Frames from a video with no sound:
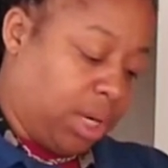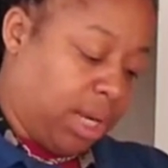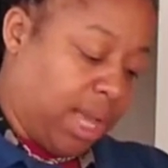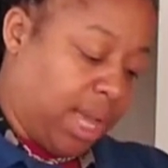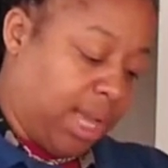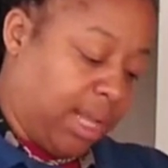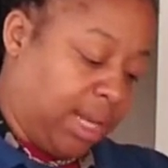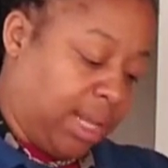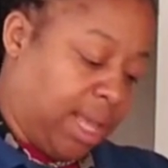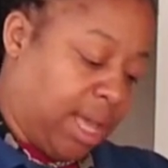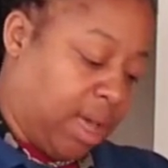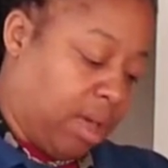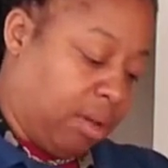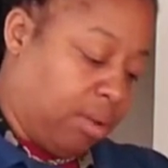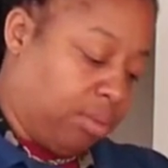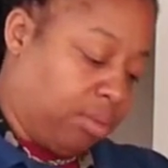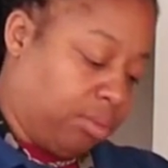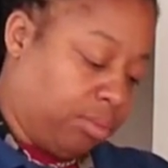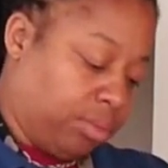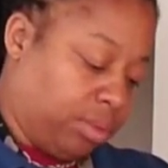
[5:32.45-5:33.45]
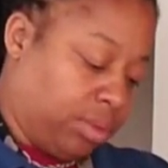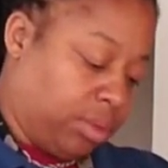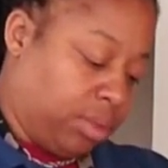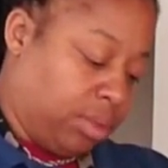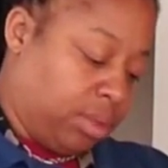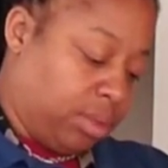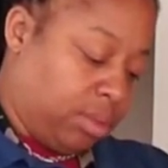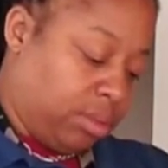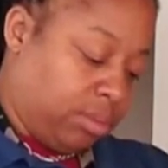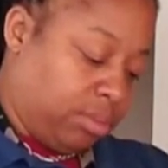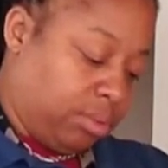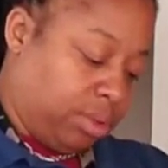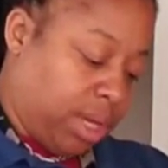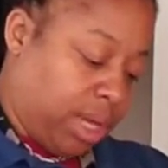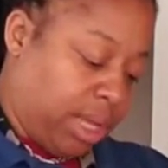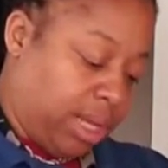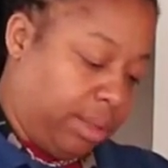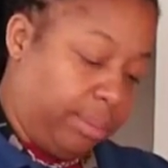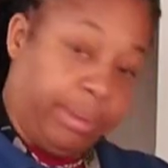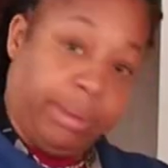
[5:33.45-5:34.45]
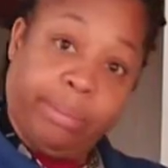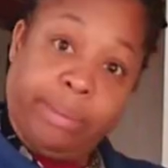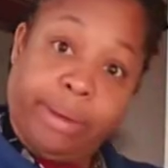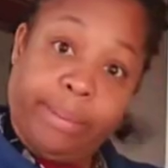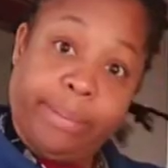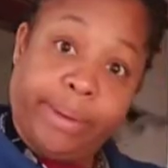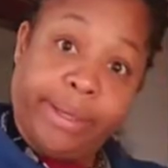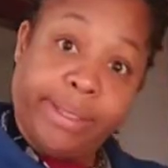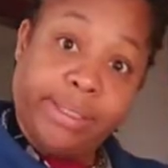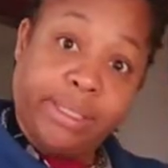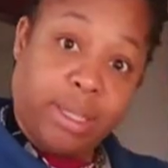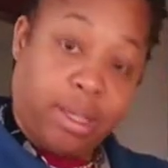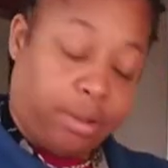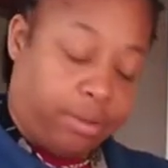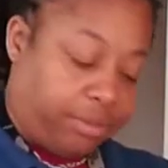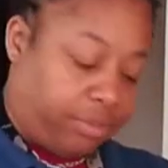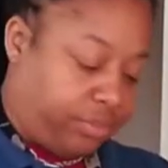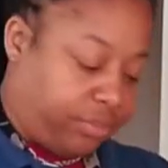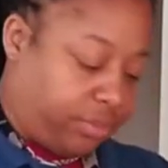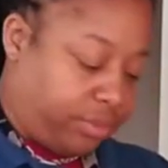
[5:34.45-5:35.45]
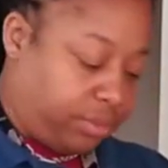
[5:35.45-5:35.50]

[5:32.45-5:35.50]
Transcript: than likely I'll probably be by myself.